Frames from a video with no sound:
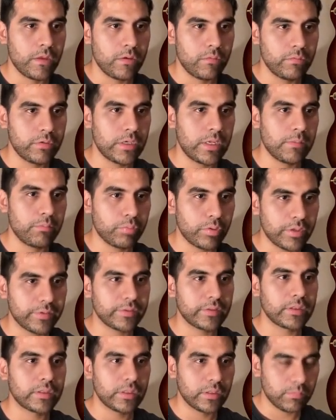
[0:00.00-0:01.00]
when I press
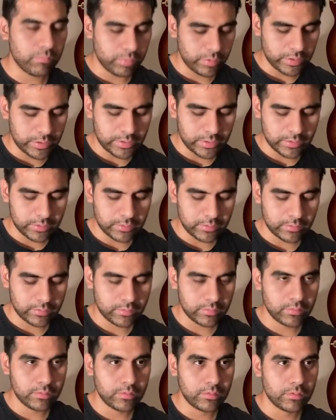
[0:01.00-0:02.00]
the clear button.
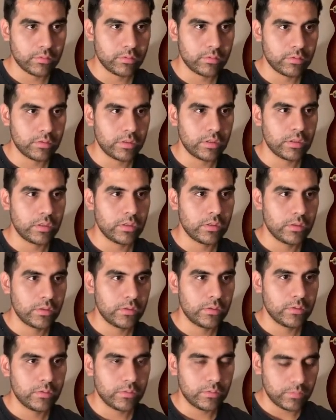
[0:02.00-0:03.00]

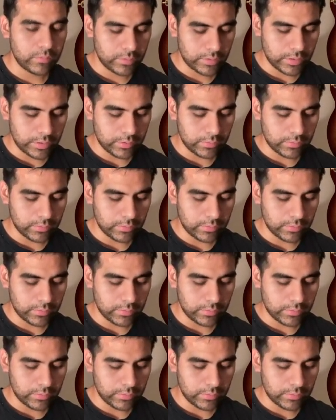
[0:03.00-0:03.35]
Okay,